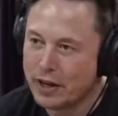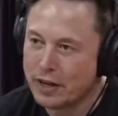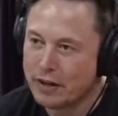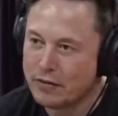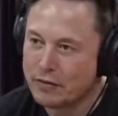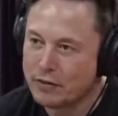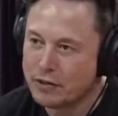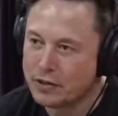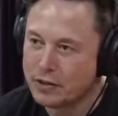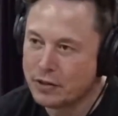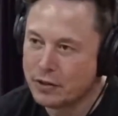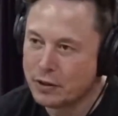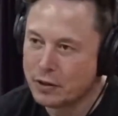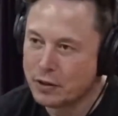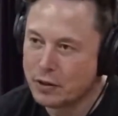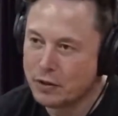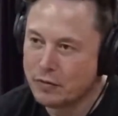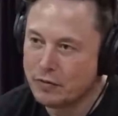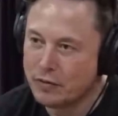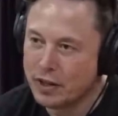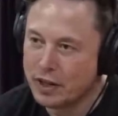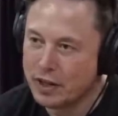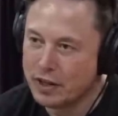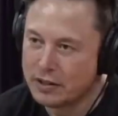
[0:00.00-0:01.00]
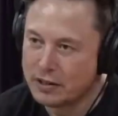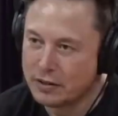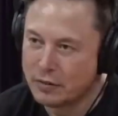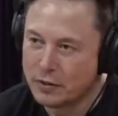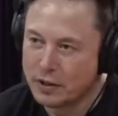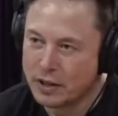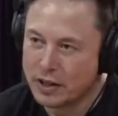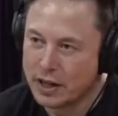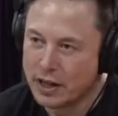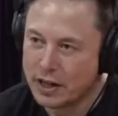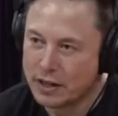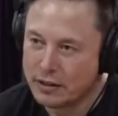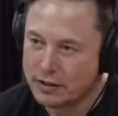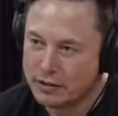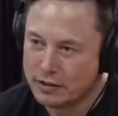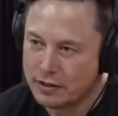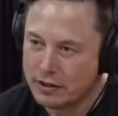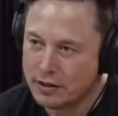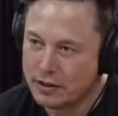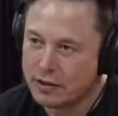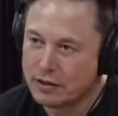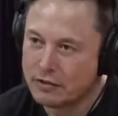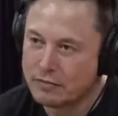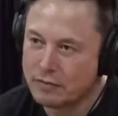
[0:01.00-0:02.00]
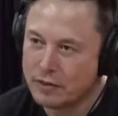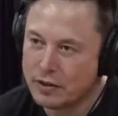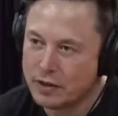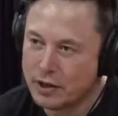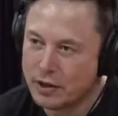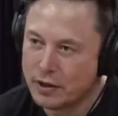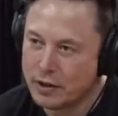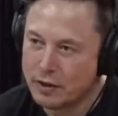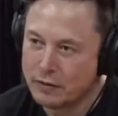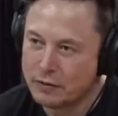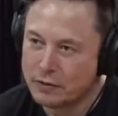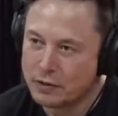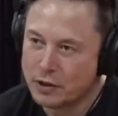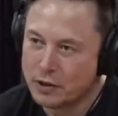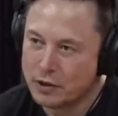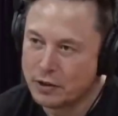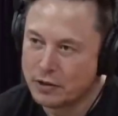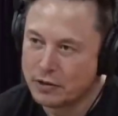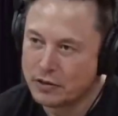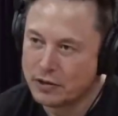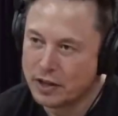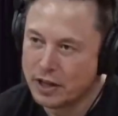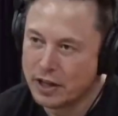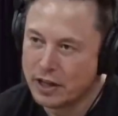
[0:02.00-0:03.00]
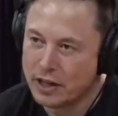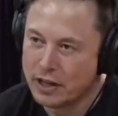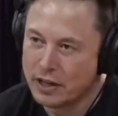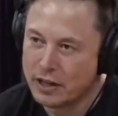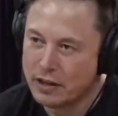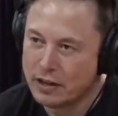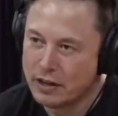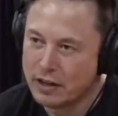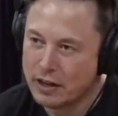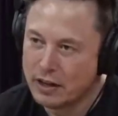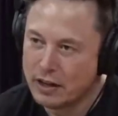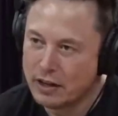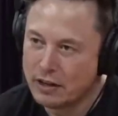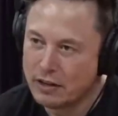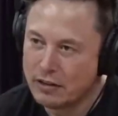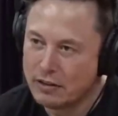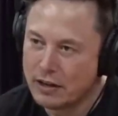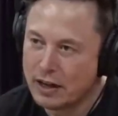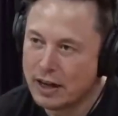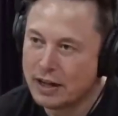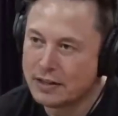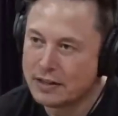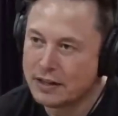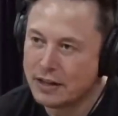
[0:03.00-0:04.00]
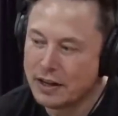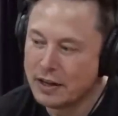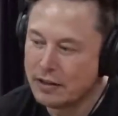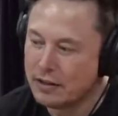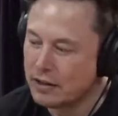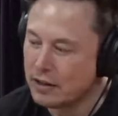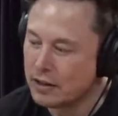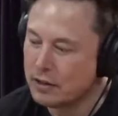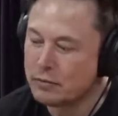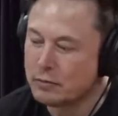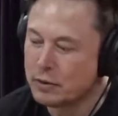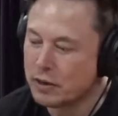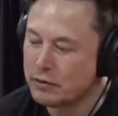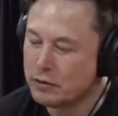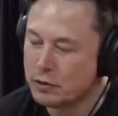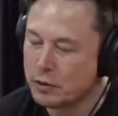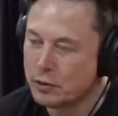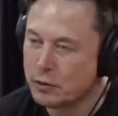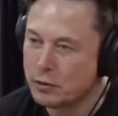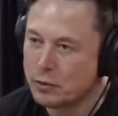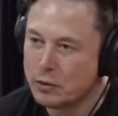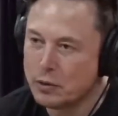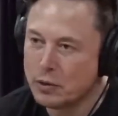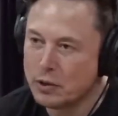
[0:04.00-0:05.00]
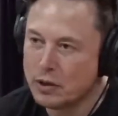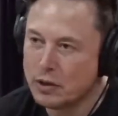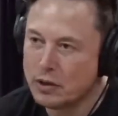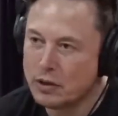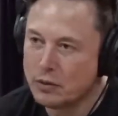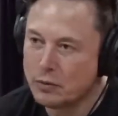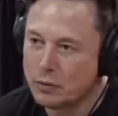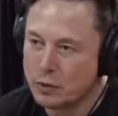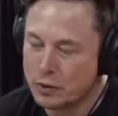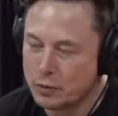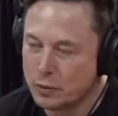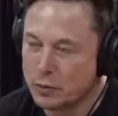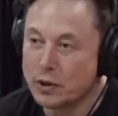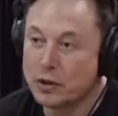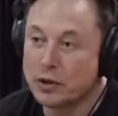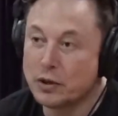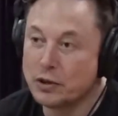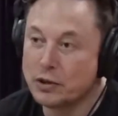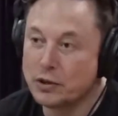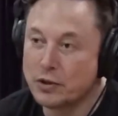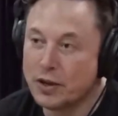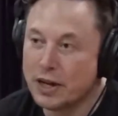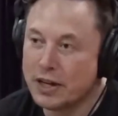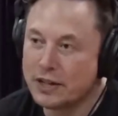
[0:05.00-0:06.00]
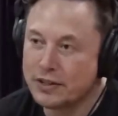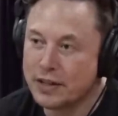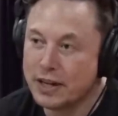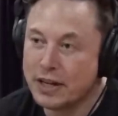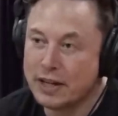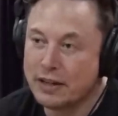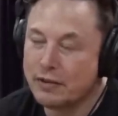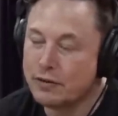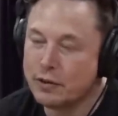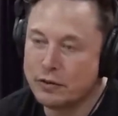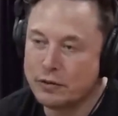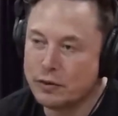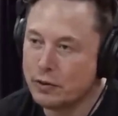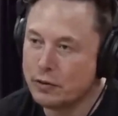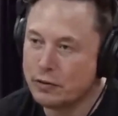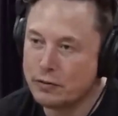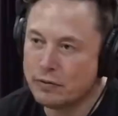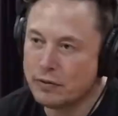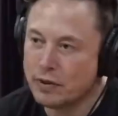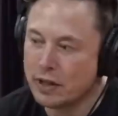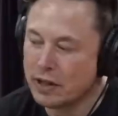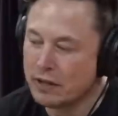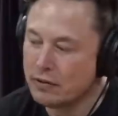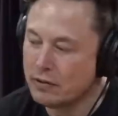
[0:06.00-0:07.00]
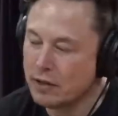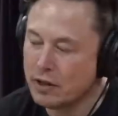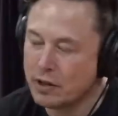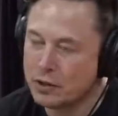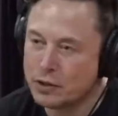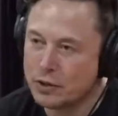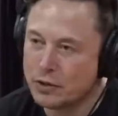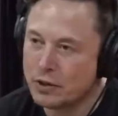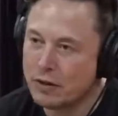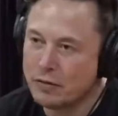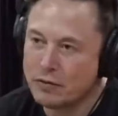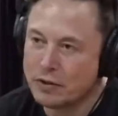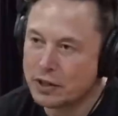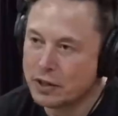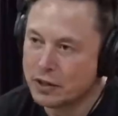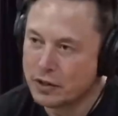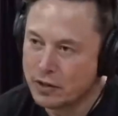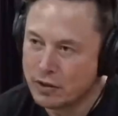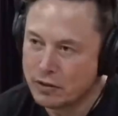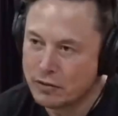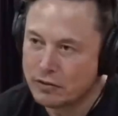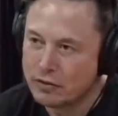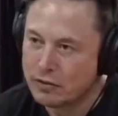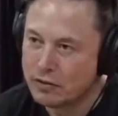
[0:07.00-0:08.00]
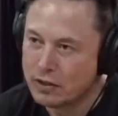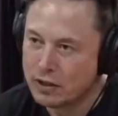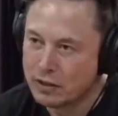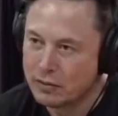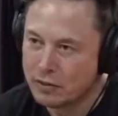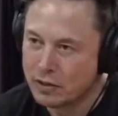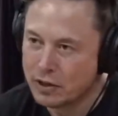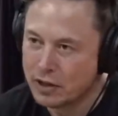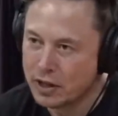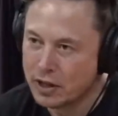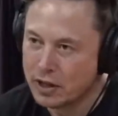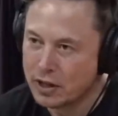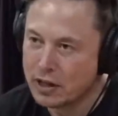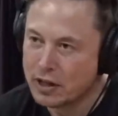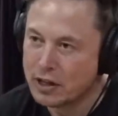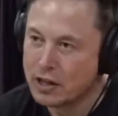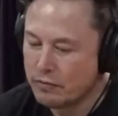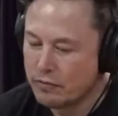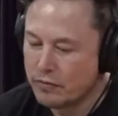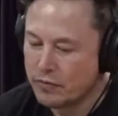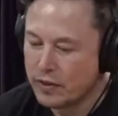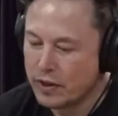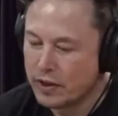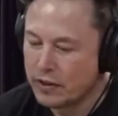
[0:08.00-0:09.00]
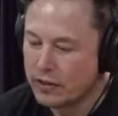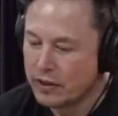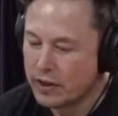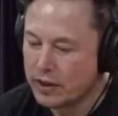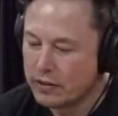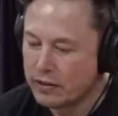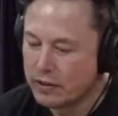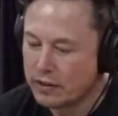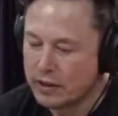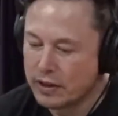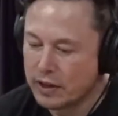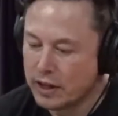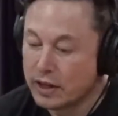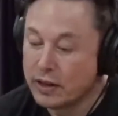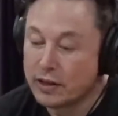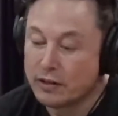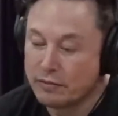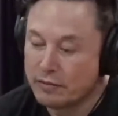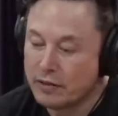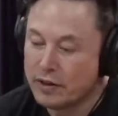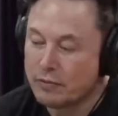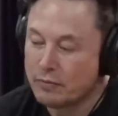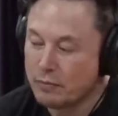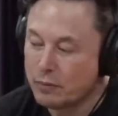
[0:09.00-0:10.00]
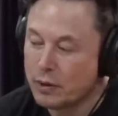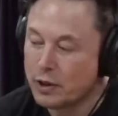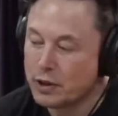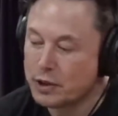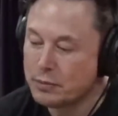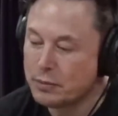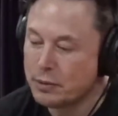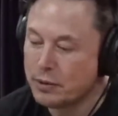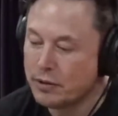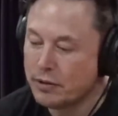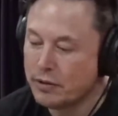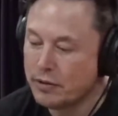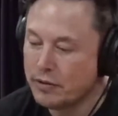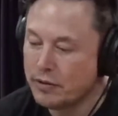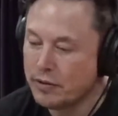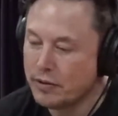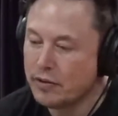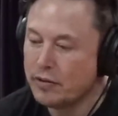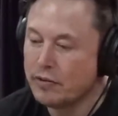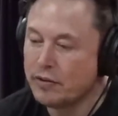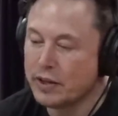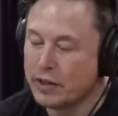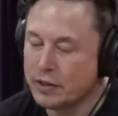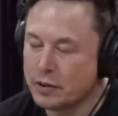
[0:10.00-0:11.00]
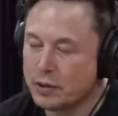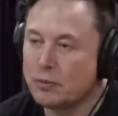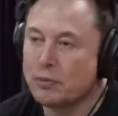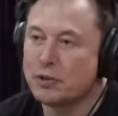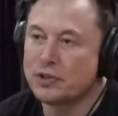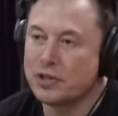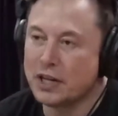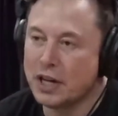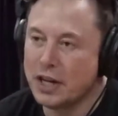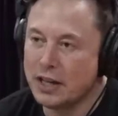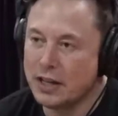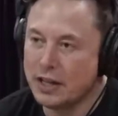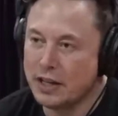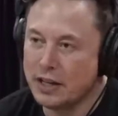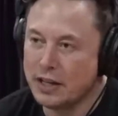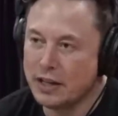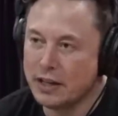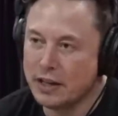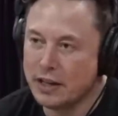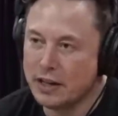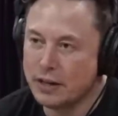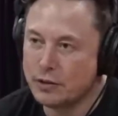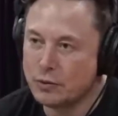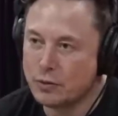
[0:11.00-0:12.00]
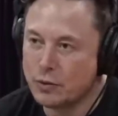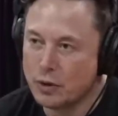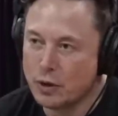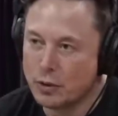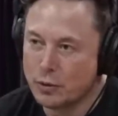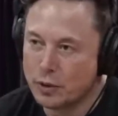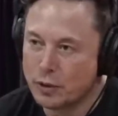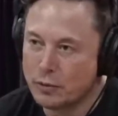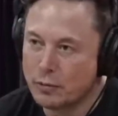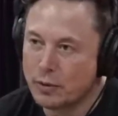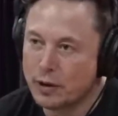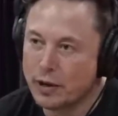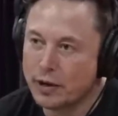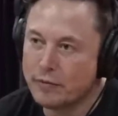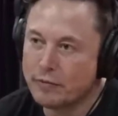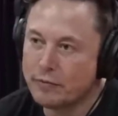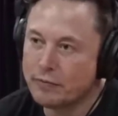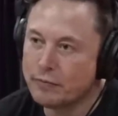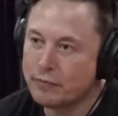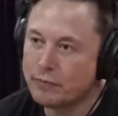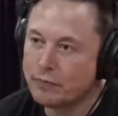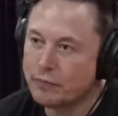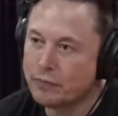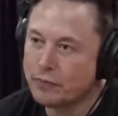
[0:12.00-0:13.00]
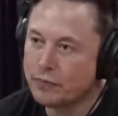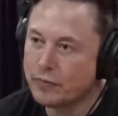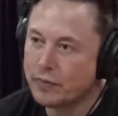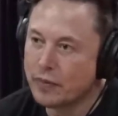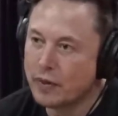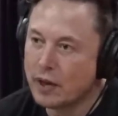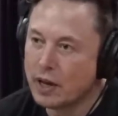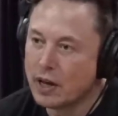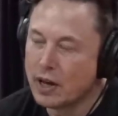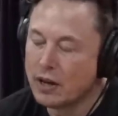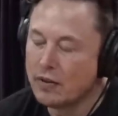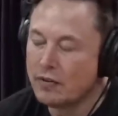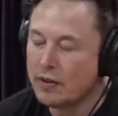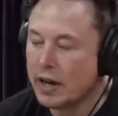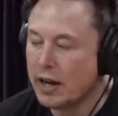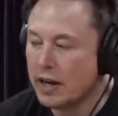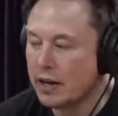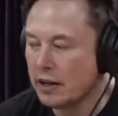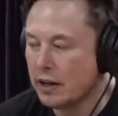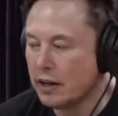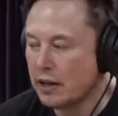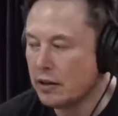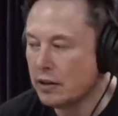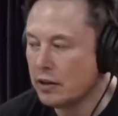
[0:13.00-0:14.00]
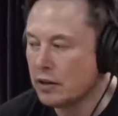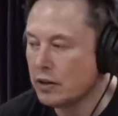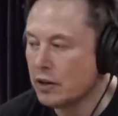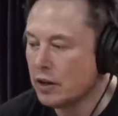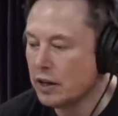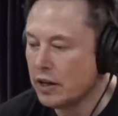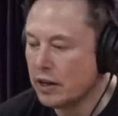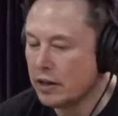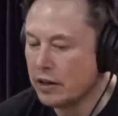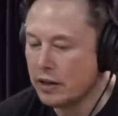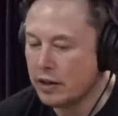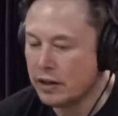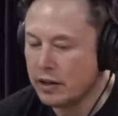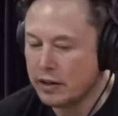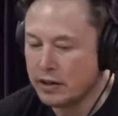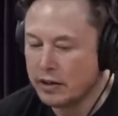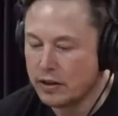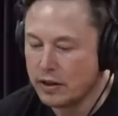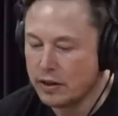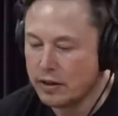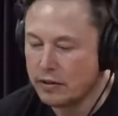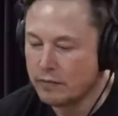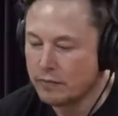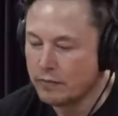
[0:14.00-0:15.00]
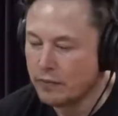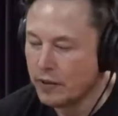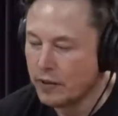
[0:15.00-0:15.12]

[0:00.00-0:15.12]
So it could be something that helps cure, say, eyesight, like returns your eyesight, even if you've like lost your optic nerve type of thing. That it could, in principle, fix almost anything that is wrong with the brain, and it could